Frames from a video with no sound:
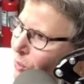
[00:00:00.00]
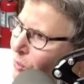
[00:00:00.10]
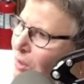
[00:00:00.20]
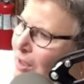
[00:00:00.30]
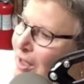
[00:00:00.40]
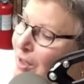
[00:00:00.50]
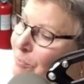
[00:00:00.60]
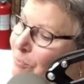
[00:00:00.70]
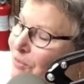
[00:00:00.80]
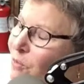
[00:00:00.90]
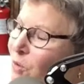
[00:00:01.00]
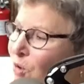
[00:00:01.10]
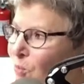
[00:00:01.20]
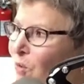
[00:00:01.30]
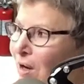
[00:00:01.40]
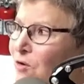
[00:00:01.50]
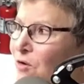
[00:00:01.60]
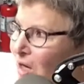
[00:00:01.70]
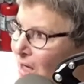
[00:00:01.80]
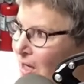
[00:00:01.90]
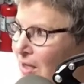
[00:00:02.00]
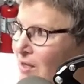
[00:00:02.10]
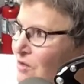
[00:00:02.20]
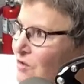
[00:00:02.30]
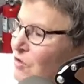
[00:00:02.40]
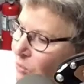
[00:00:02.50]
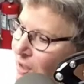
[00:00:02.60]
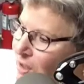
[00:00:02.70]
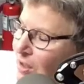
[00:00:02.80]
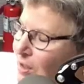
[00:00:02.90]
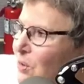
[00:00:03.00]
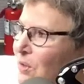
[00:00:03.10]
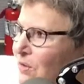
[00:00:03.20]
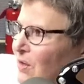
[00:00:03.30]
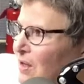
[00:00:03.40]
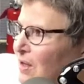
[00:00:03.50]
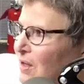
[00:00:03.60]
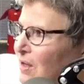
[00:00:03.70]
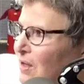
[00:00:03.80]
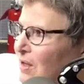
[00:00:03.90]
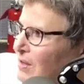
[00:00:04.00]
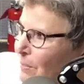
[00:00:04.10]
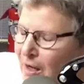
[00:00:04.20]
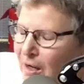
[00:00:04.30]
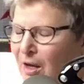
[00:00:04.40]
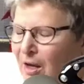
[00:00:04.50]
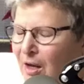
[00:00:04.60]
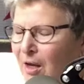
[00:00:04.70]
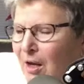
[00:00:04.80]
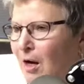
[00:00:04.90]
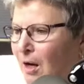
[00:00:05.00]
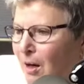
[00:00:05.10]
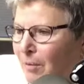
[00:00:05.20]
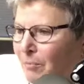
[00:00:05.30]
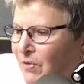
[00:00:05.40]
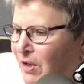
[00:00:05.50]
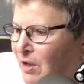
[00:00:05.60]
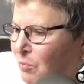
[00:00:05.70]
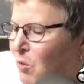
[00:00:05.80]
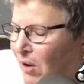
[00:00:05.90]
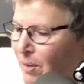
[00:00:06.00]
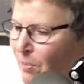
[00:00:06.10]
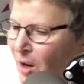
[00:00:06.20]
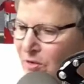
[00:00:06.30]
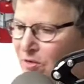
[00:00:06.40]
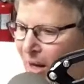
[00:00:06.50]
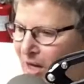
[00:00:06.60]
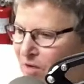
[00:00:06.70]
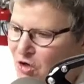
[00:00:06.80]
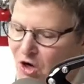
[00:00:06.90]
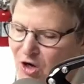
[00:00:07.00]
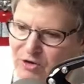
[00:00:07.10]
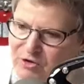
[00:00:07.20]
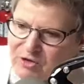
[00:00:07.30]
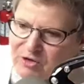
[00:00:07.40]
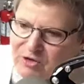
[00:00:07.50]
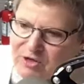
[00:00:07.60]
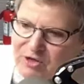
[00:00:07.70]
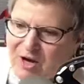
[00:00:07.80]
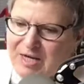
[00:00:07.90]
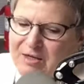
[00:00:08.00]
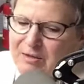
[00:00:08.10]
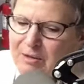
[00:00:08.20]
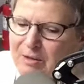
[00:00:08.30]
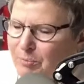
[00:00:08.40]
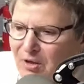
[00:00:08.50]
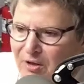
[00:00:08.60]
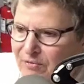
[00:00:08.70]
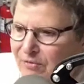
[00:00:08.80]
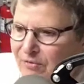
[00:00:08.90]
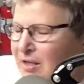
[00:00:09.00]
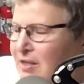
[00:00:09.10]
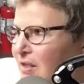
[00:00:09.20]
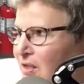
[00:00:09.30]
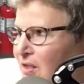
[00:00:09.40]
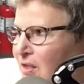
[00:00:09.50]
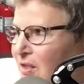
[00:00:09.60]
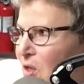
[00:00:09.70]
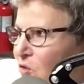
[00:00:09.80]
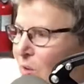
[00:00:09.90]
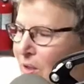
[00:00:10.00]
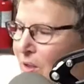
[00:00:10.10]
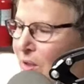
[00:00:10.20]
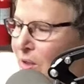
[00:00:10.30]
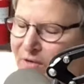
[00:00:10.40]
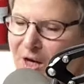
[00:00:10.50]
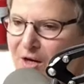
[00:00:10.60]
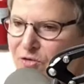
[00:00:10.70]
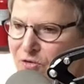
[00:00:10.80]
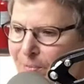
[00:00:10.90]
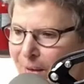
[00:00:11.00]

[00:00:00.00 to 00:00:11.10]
before winter hits to really put things to bed. The Prairie Potters Master Gardeners have contacted a couple of excellent speakers. One of them, Dr. Amanda